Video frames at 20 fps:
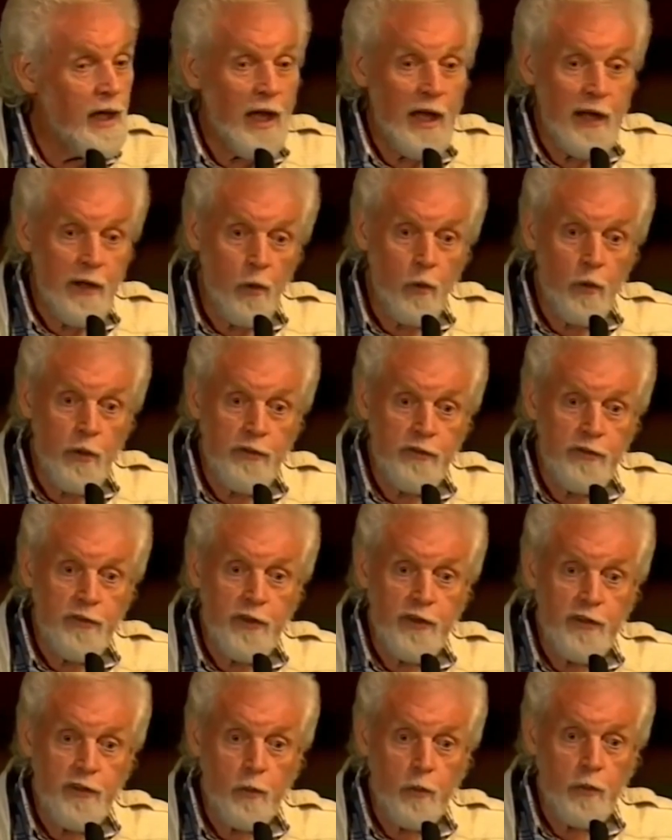I noticed
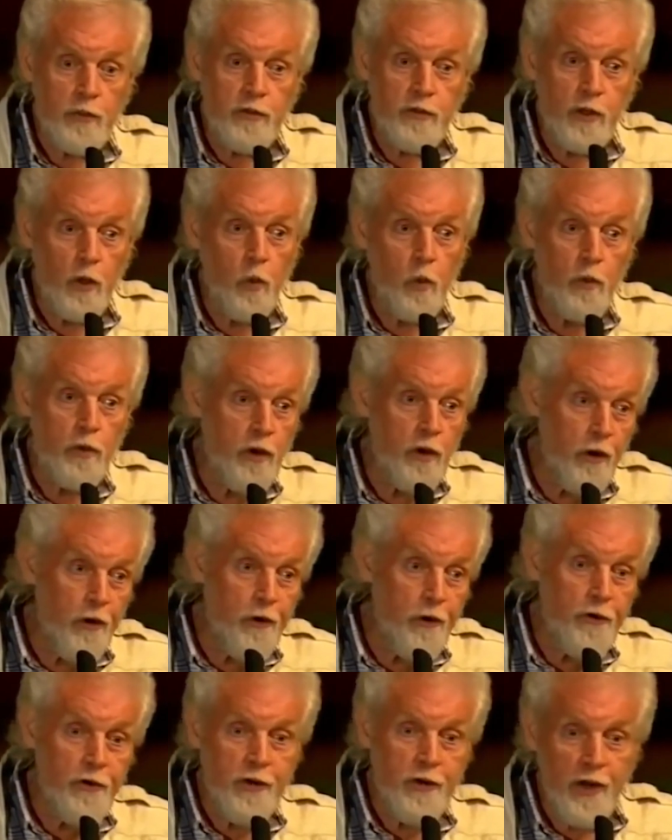that there was no
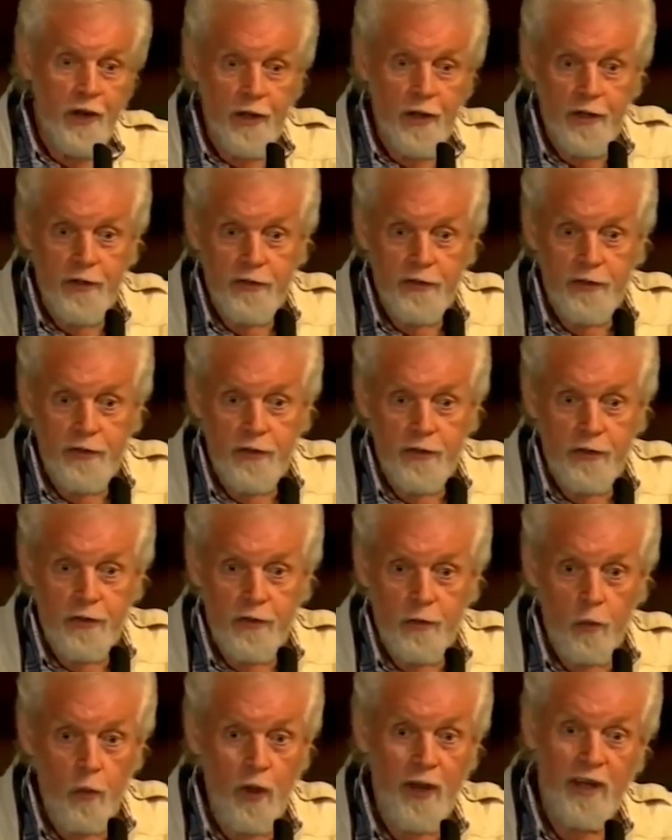dirt, dust,
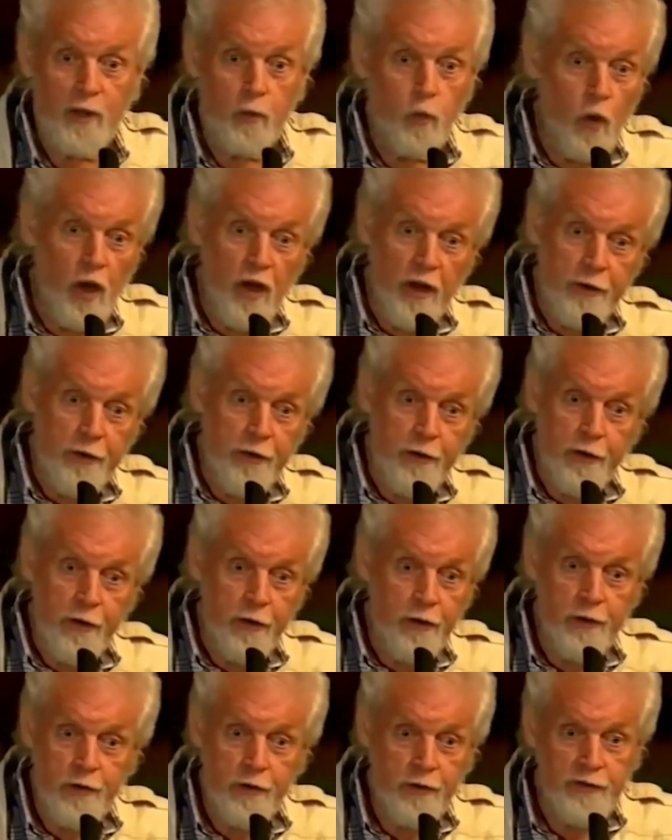rainwater,
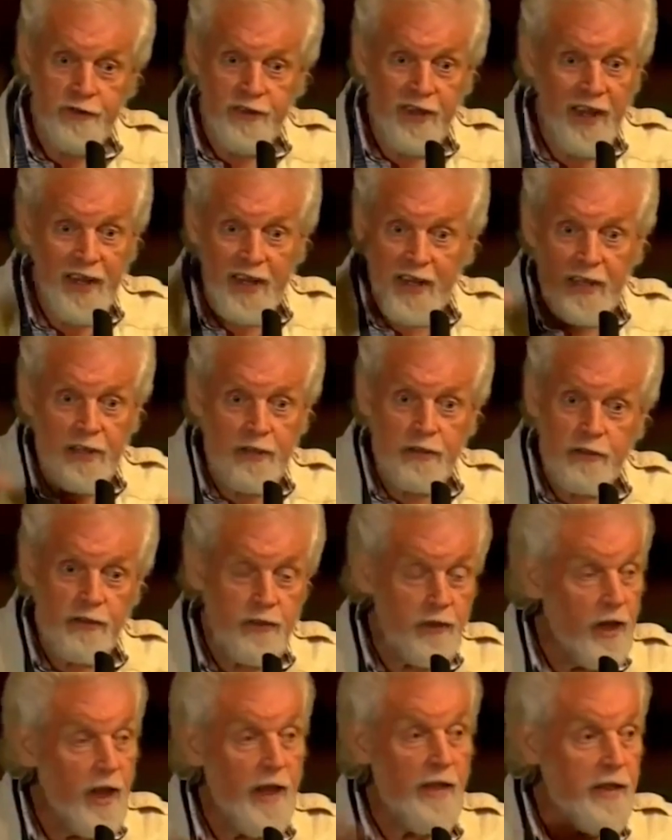stains,
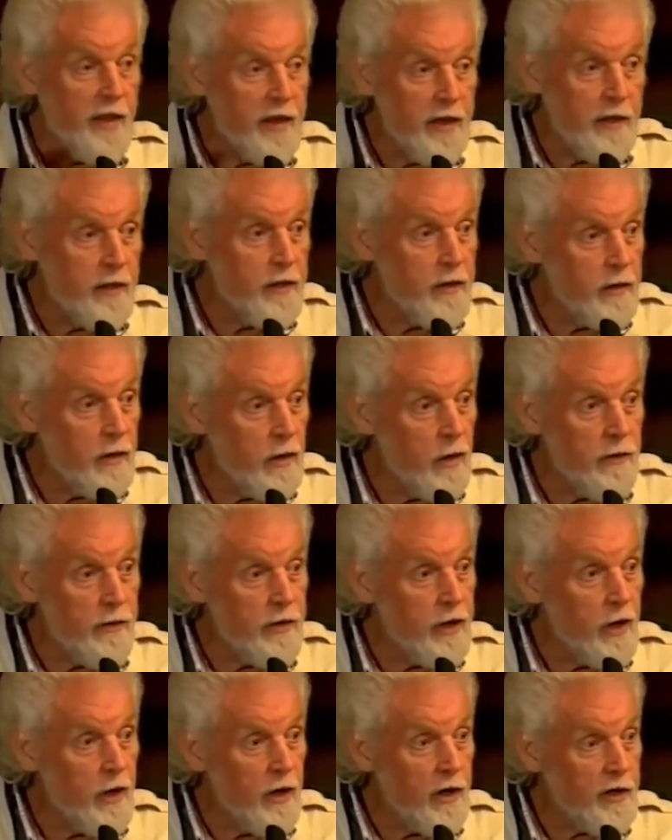nothing on
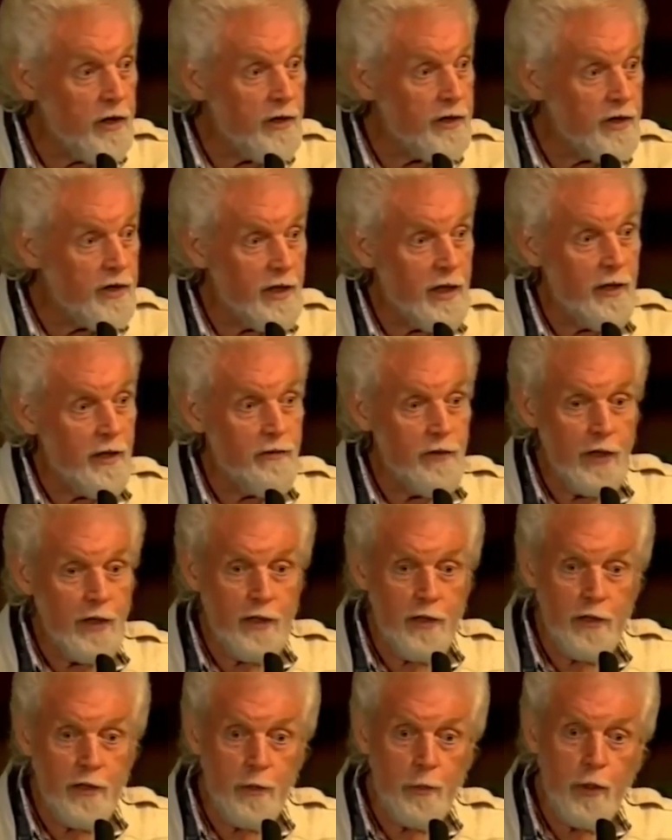the Ark of the
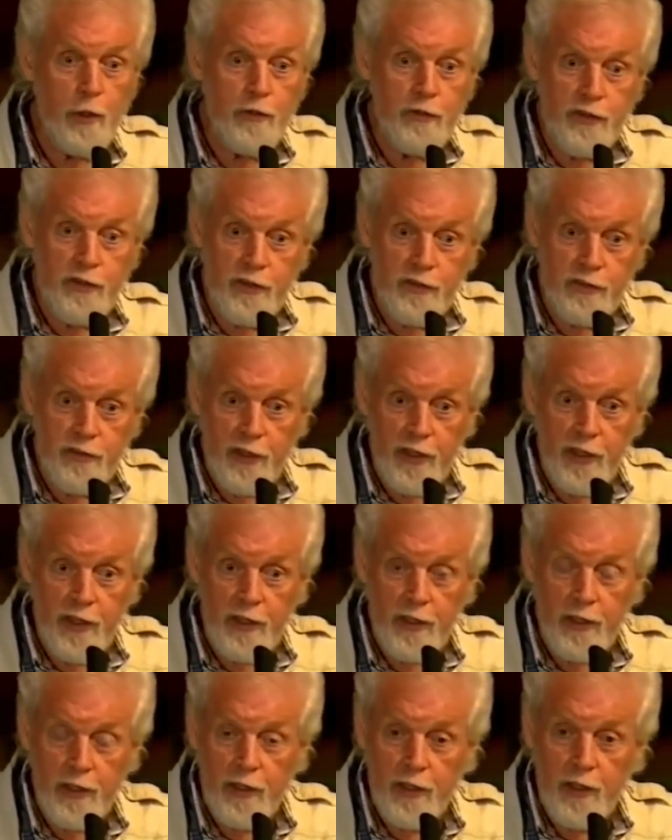Covenant or the mercy
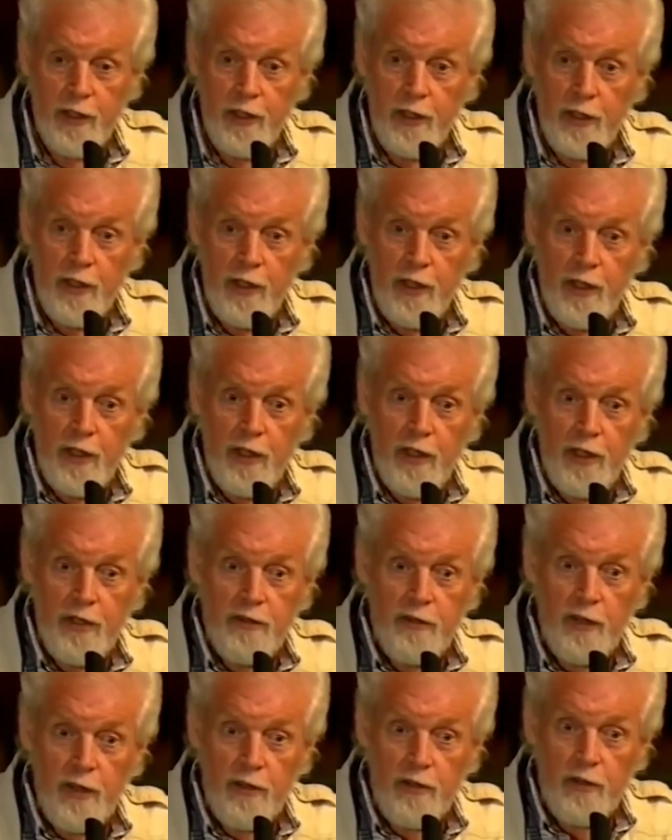seat.
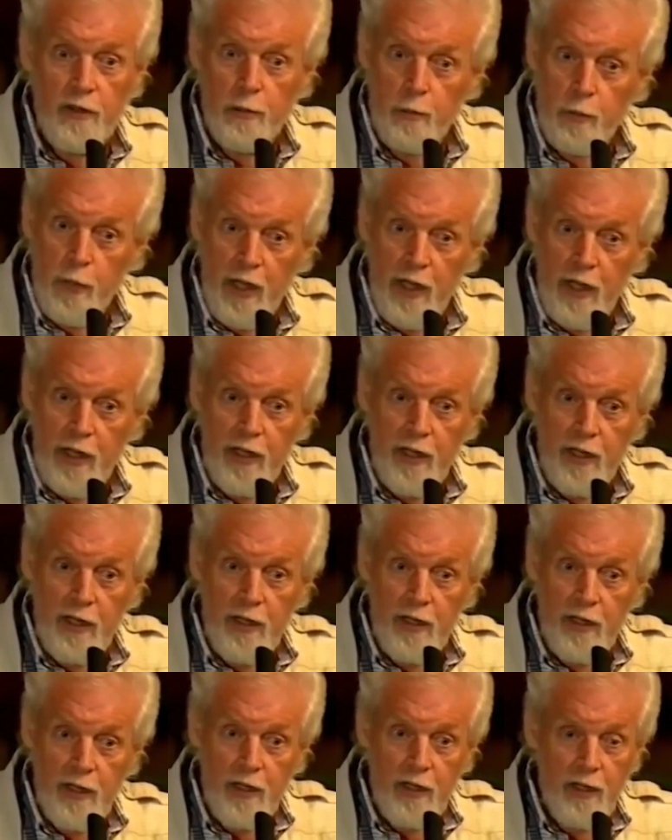So I thought, man,
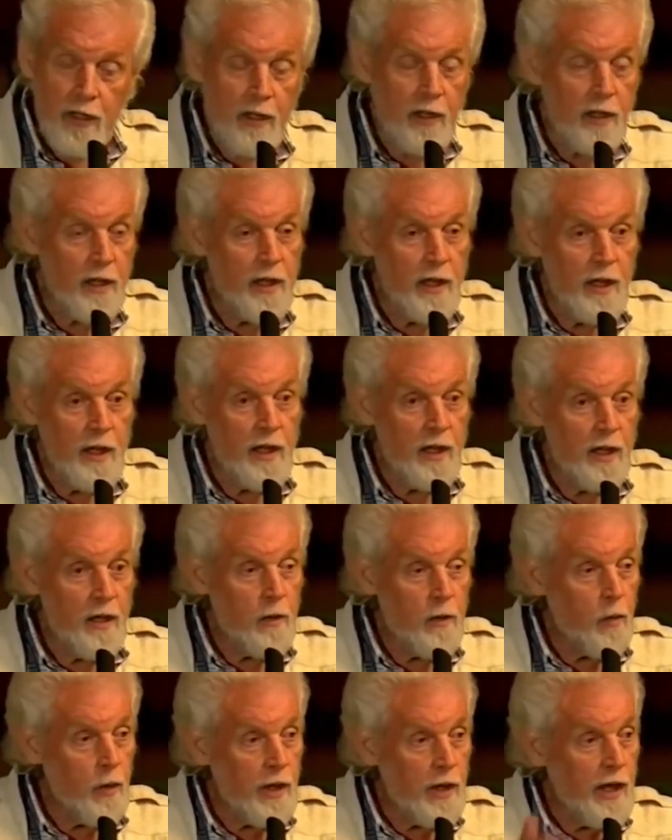
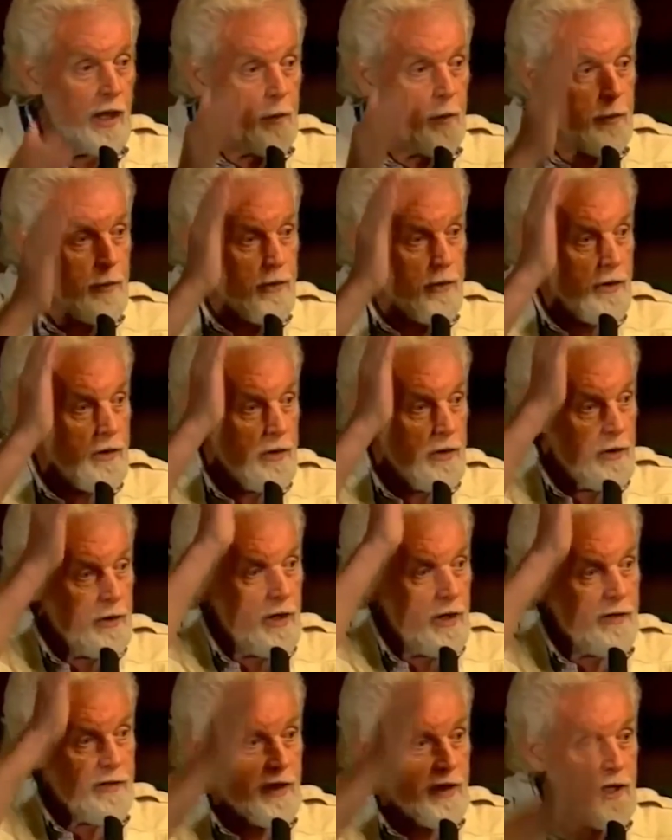what happened?
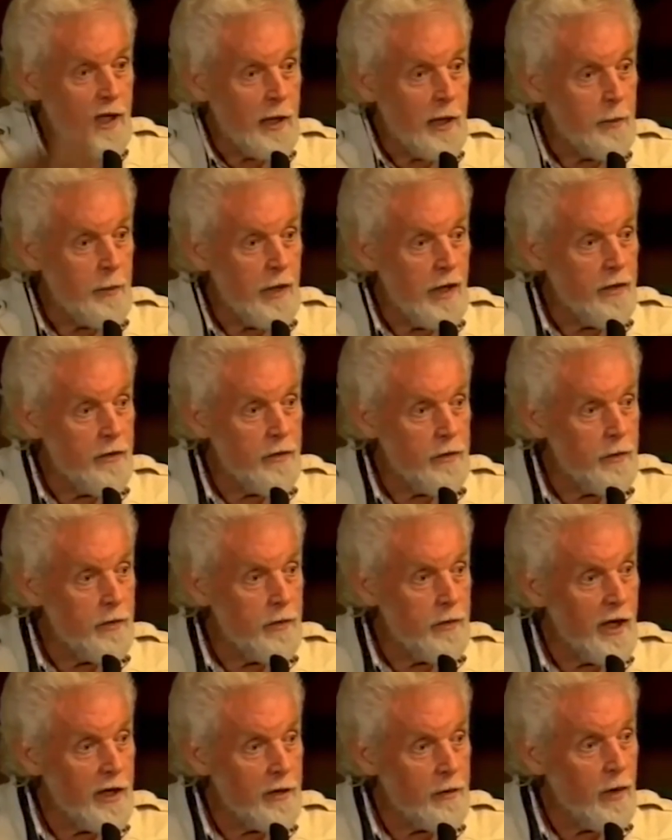Nothing came down through
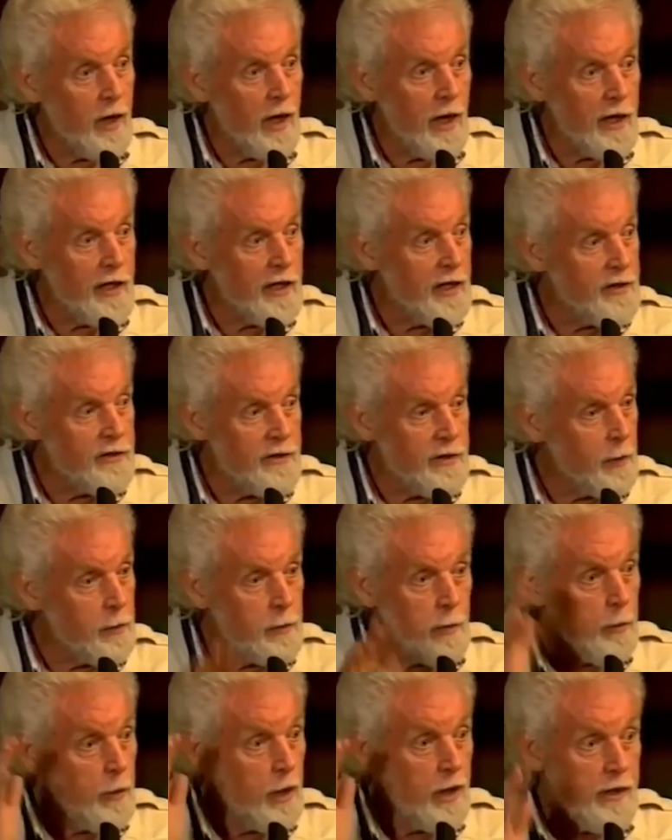that crack except
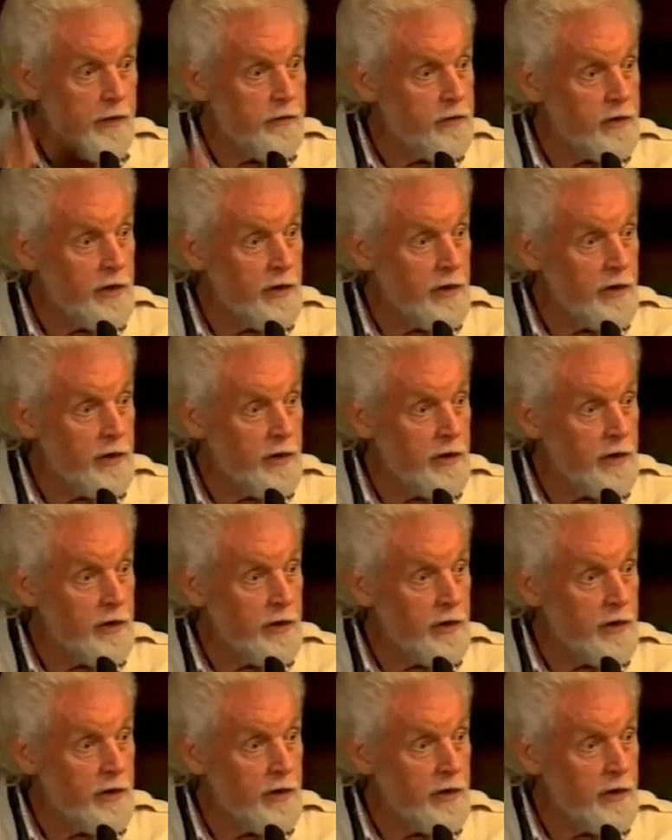the blood of